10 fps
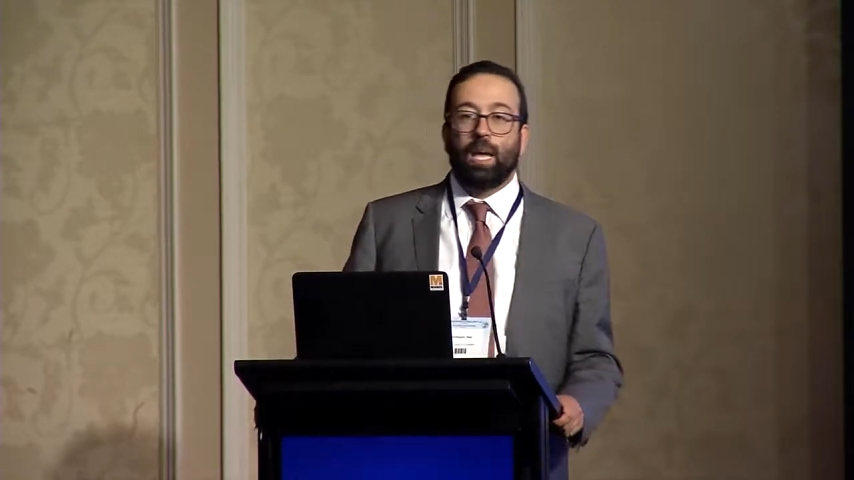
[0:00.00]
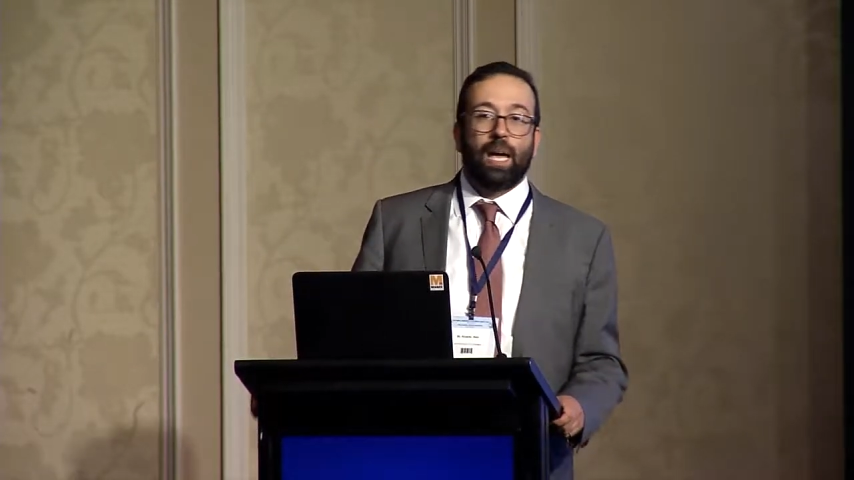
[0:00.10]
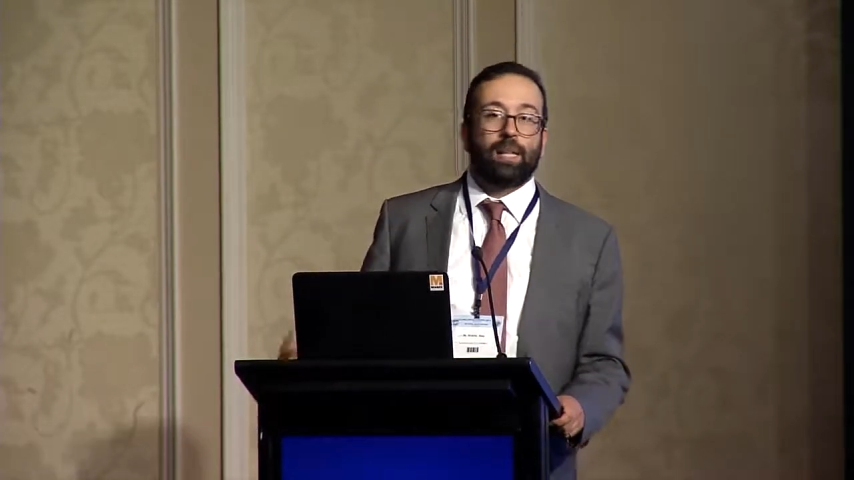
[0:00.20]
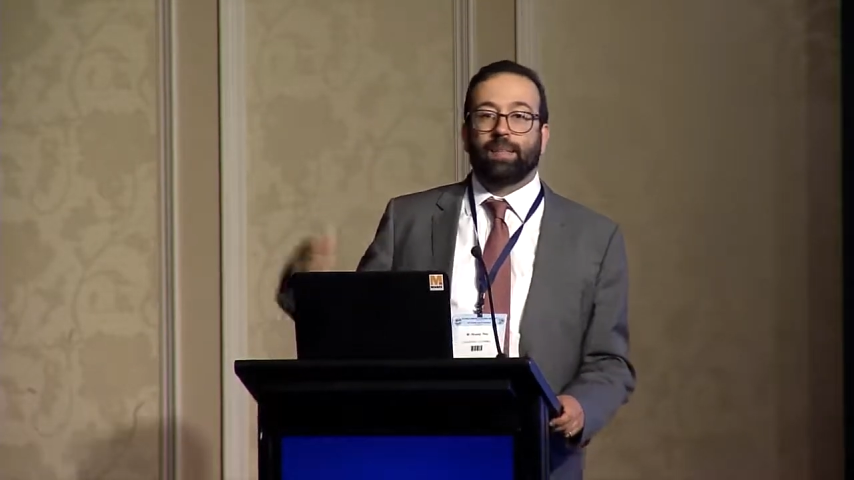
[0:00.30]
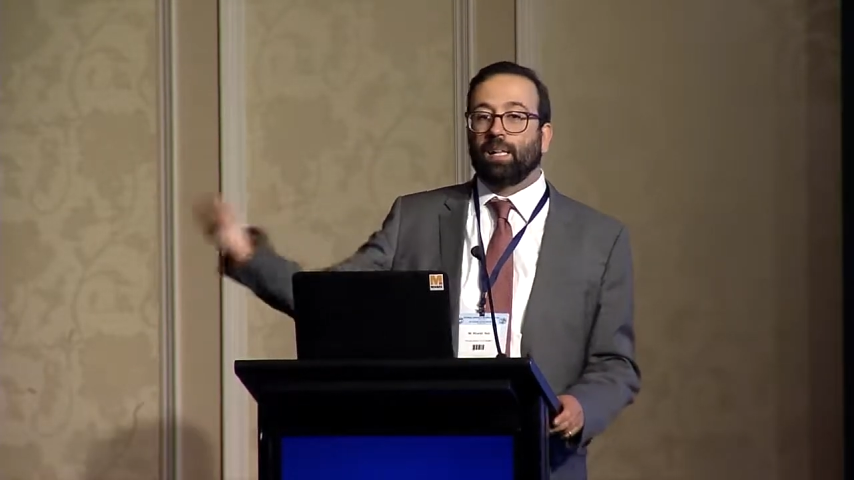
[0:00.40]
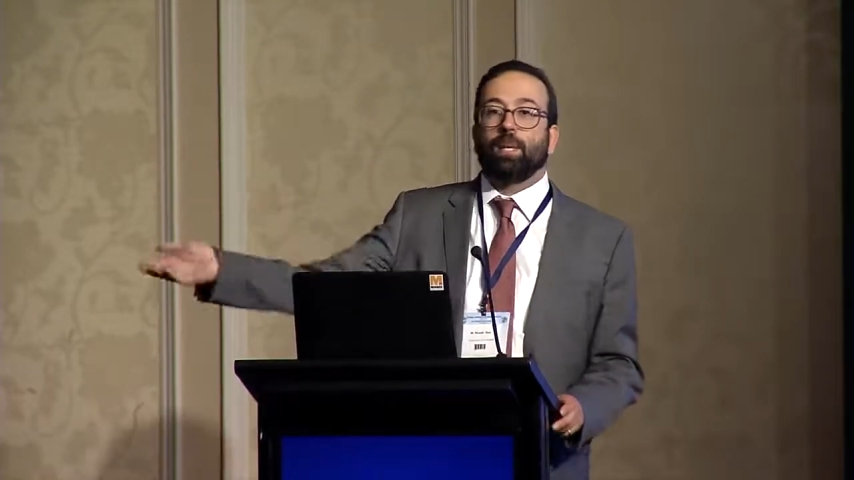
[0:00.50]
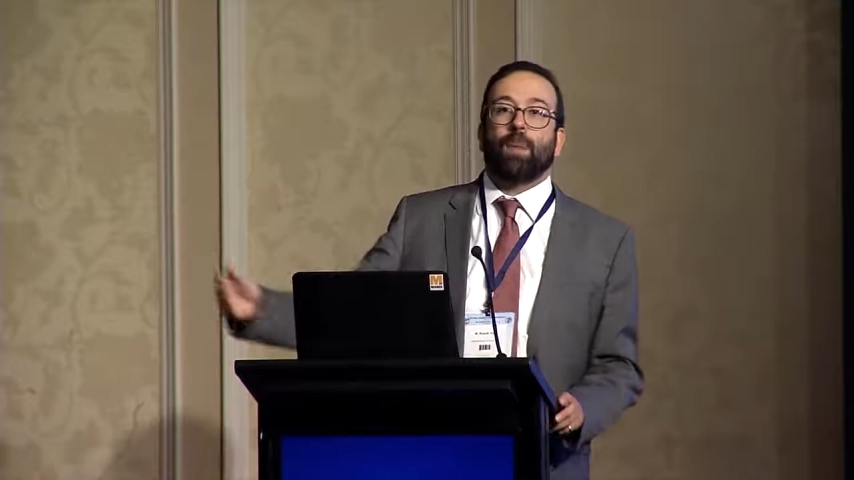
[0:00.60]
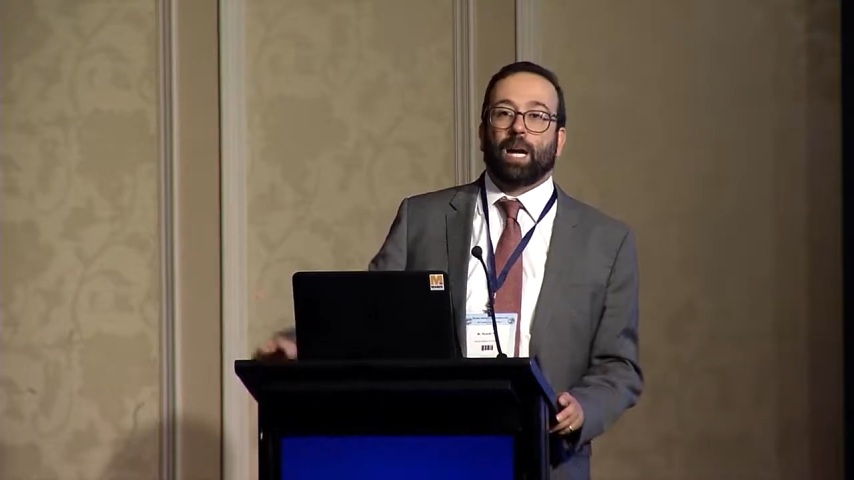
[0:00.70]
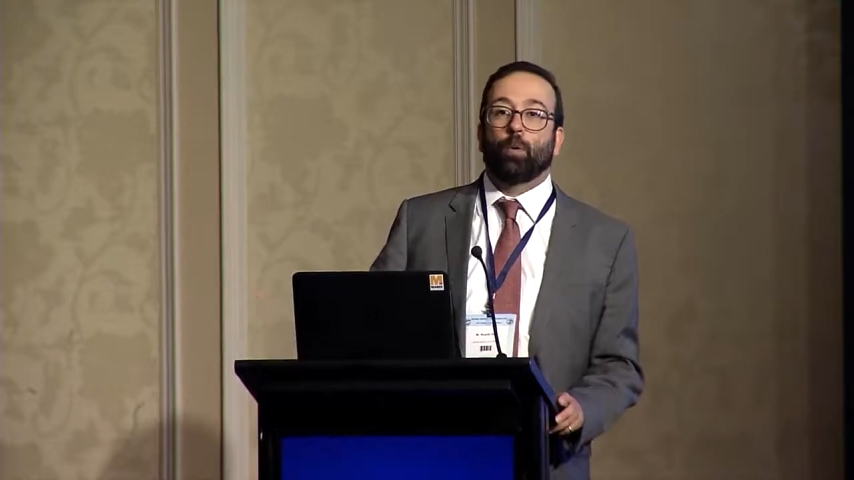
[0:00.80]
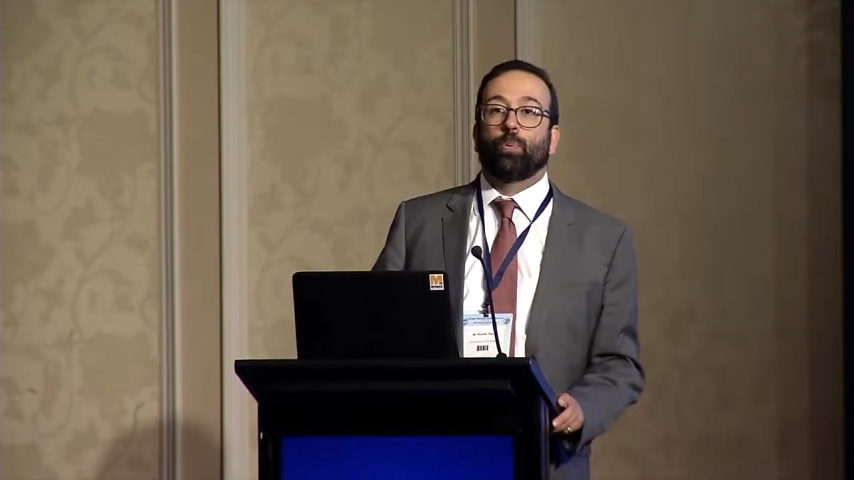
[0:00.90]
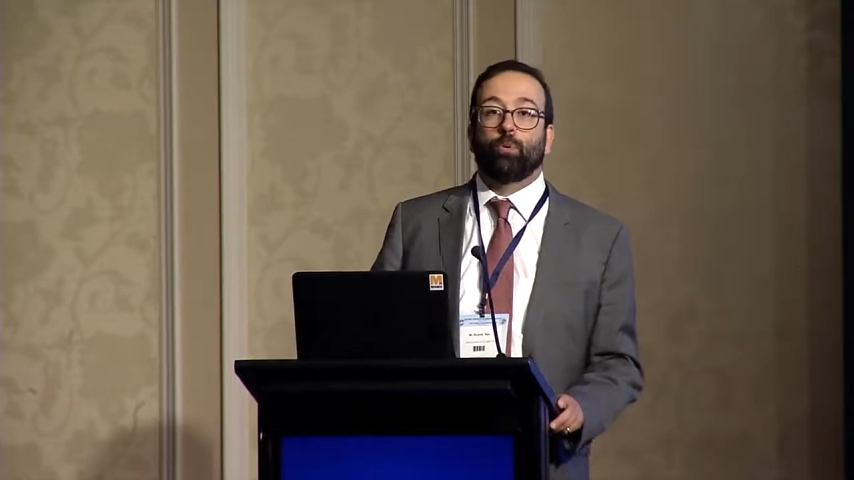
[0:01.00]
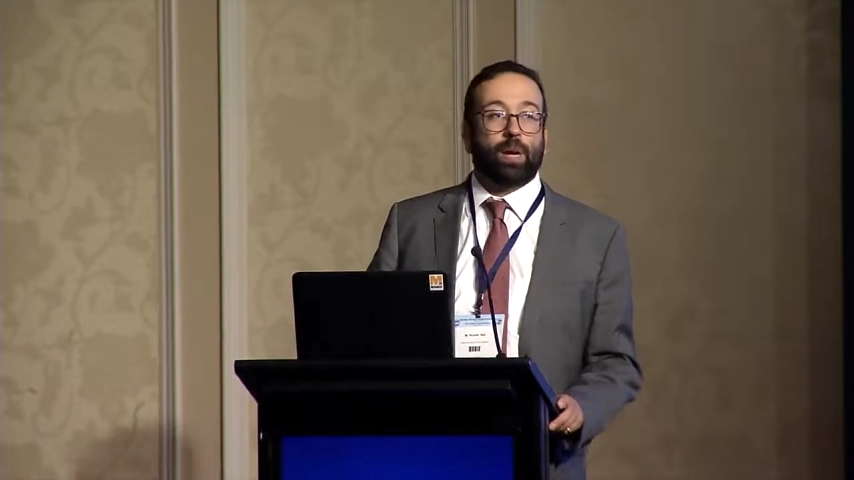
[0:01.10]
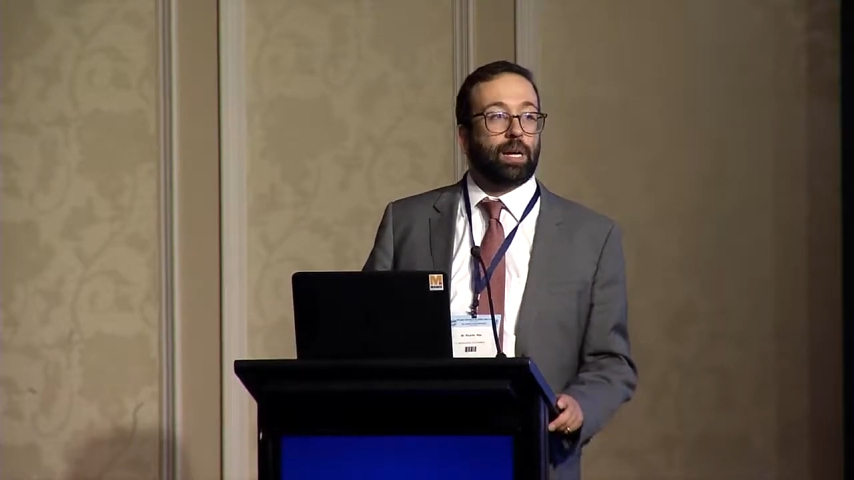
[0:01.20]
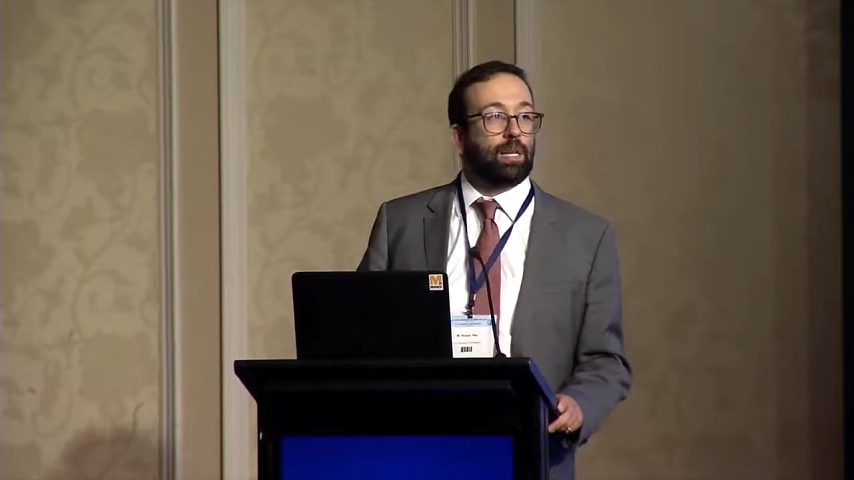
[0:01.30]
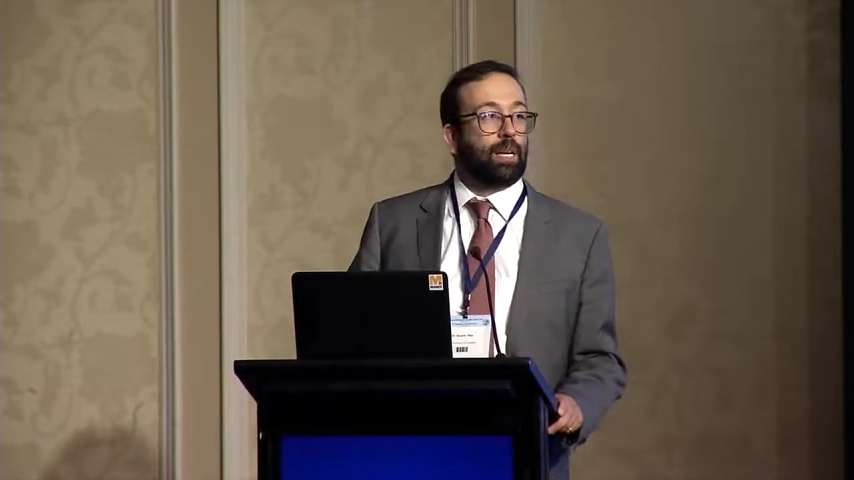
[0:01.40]
and tell the macro
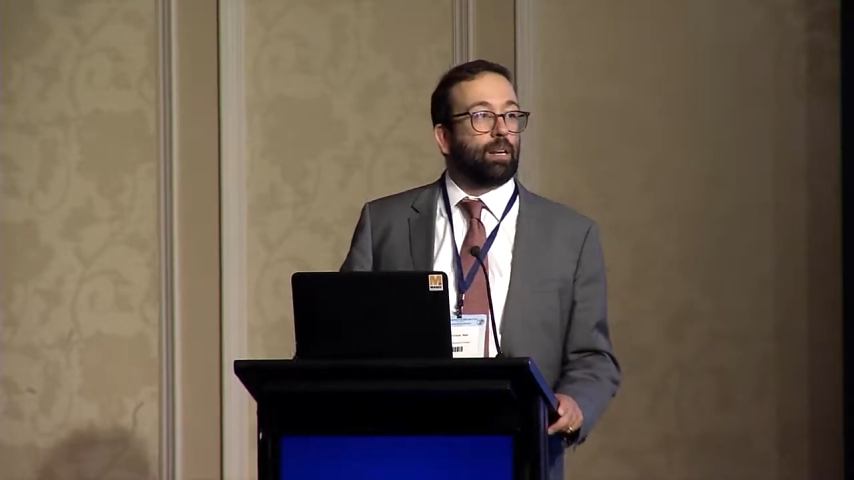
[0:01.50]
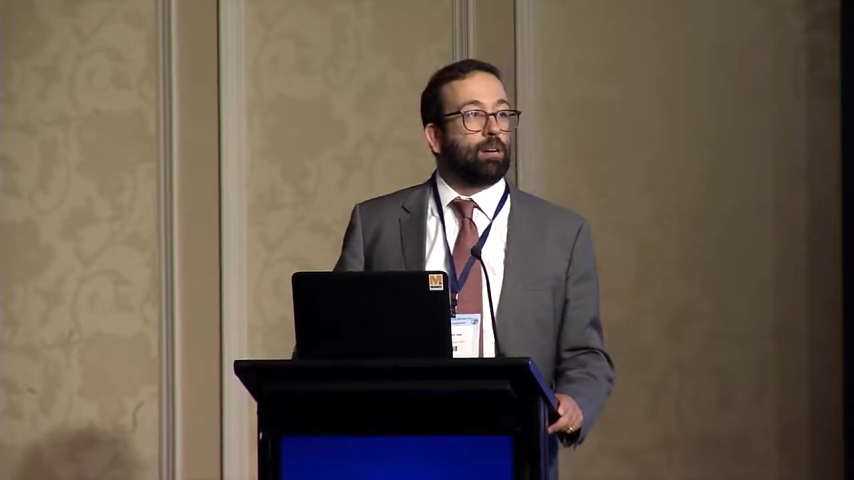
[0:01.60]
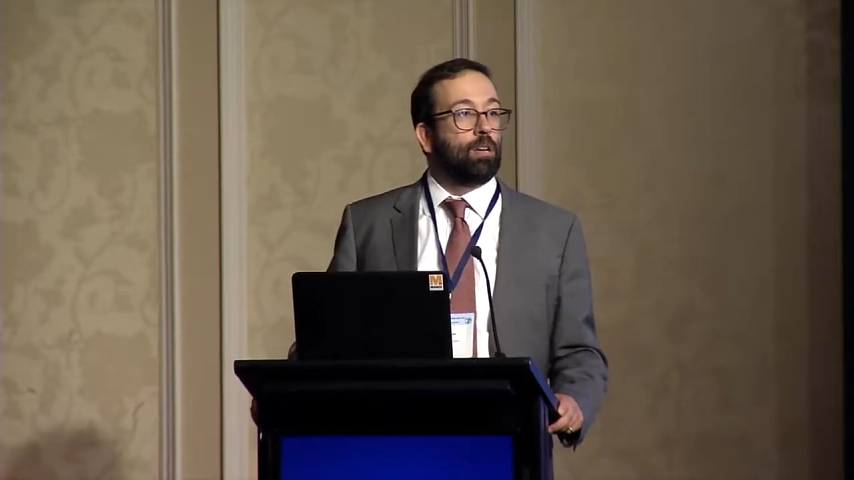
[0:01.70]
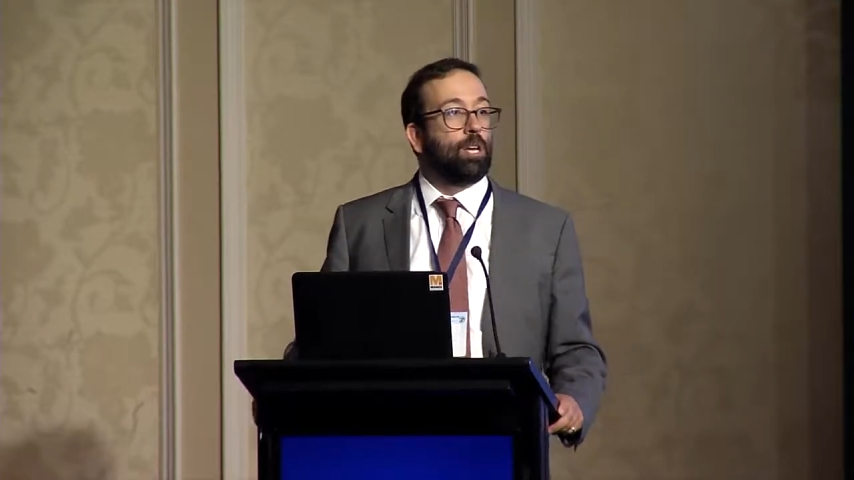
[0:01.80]
regulator,